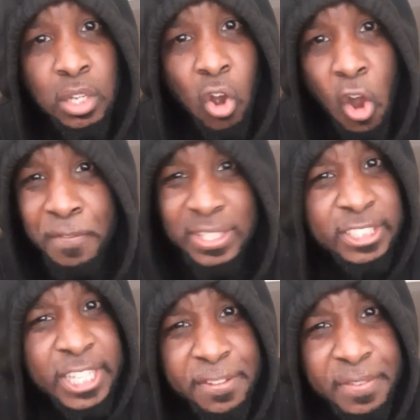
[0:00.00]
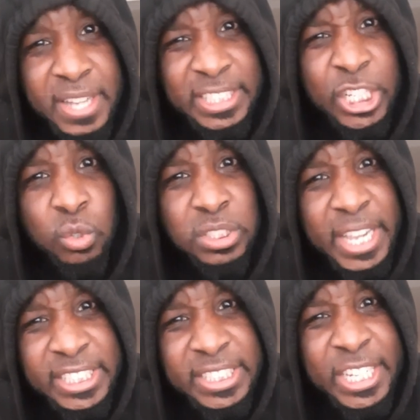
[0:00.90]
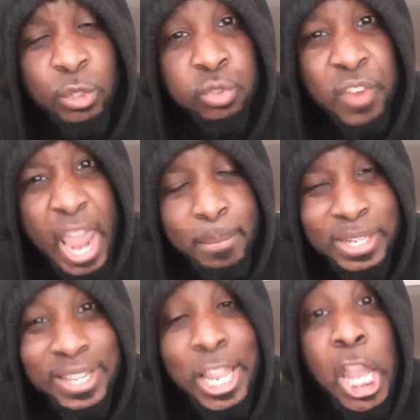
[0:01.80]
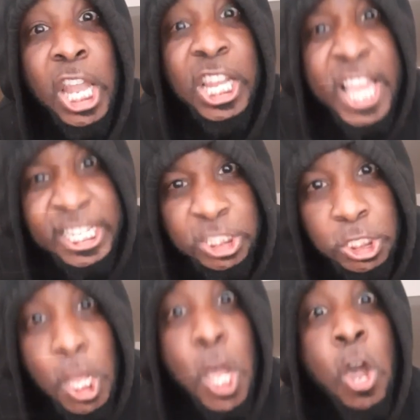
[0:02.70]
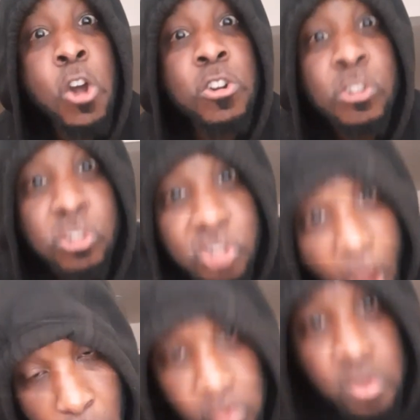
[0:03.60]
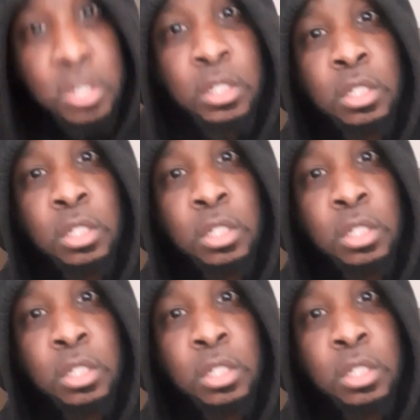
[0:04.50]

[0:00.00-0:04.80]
offense, defense, Eagles Nation, Eagles family. Let's go.